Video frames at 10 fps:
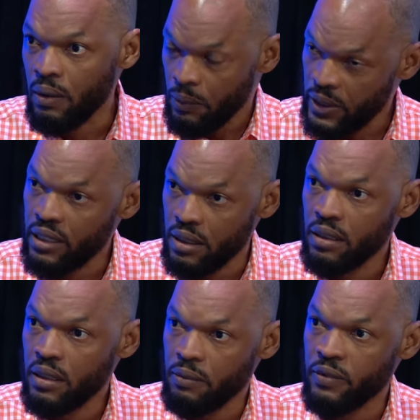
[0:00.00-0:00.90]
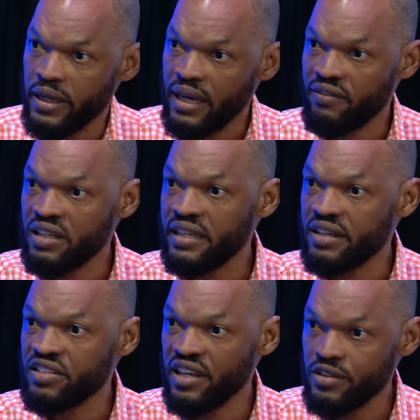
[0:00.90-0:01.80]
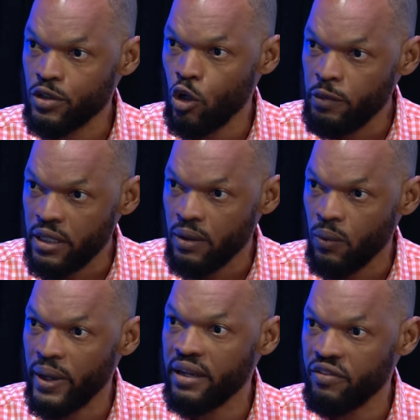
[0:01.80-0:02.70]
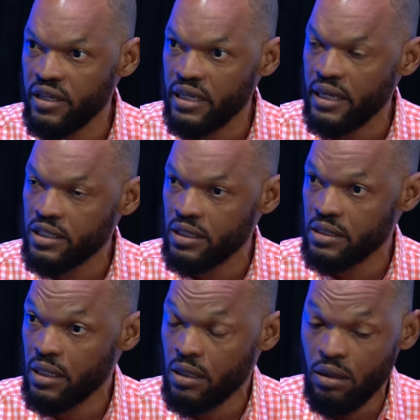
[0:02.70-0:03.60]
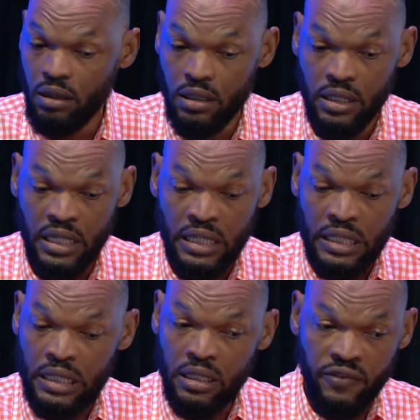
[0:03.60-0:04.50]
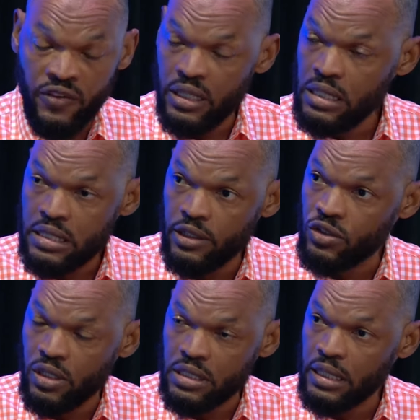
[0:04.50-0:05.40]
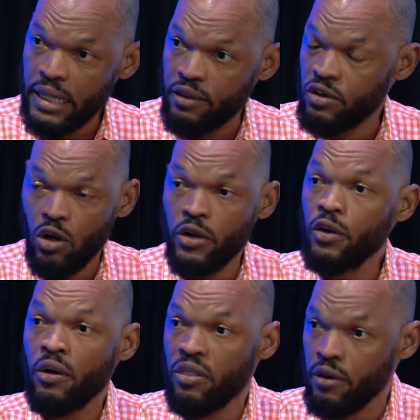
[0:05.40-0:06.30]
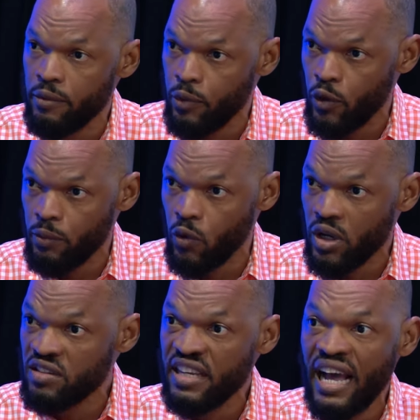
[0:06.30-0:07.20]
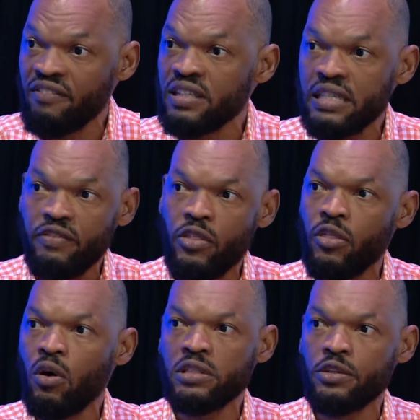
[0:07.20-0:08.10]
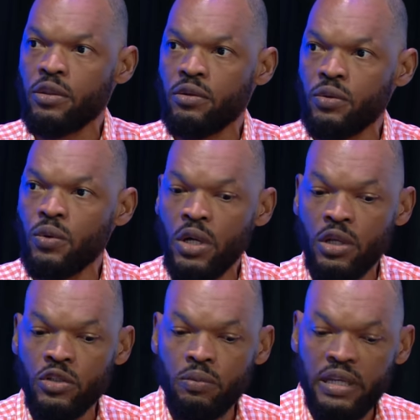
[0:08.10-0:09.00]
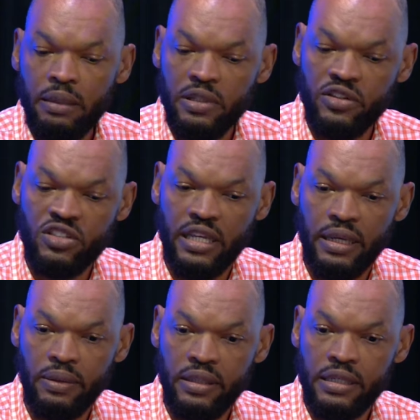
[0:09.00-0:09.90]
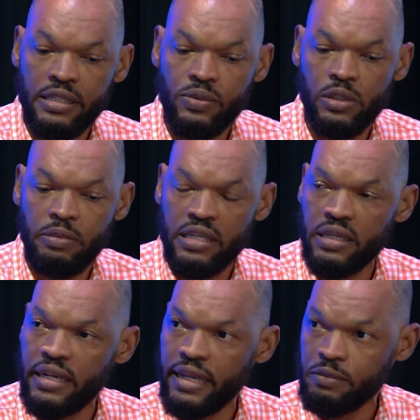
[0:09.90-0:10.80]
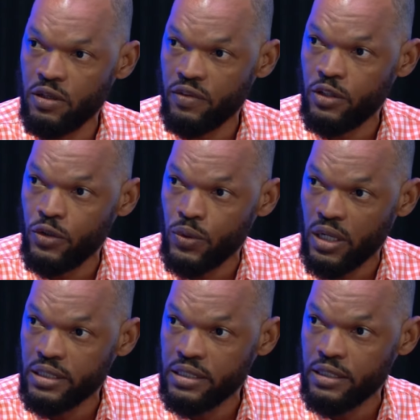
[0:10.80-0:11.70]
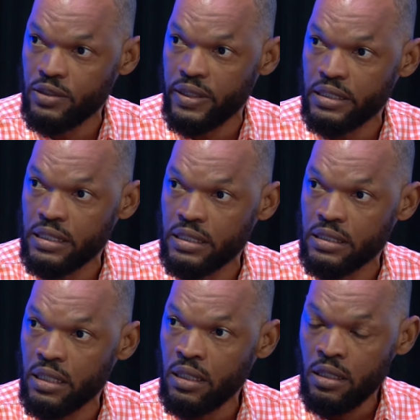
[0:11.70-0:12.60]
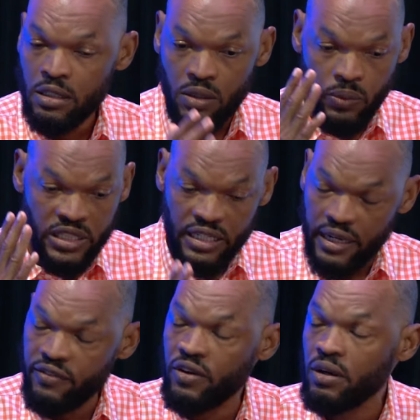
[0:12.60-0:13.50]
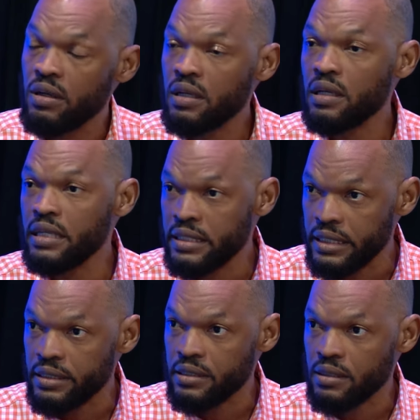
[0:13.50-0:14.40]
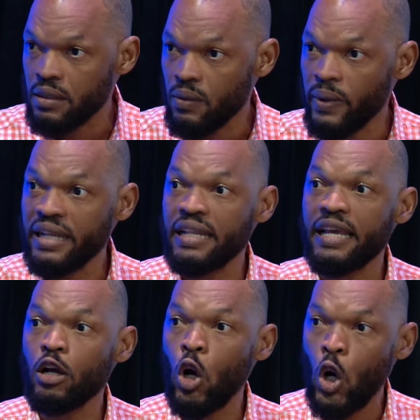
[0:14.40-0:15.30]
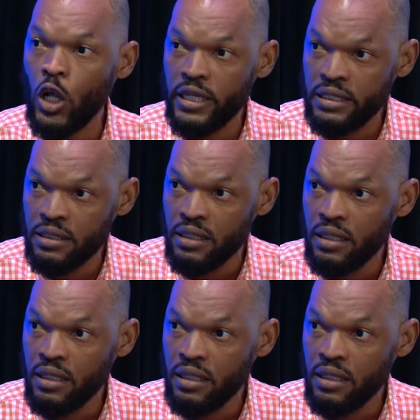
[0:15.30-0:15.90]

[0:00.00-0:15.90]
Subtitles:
Well, we have our next guest coming whenever the elections are called, either for East Central St. Catherine or Northern Portmore, because they haven't even thought it through to be able to say these will be the names of the new constituencies. Yeah. So whichever it is, when they call it,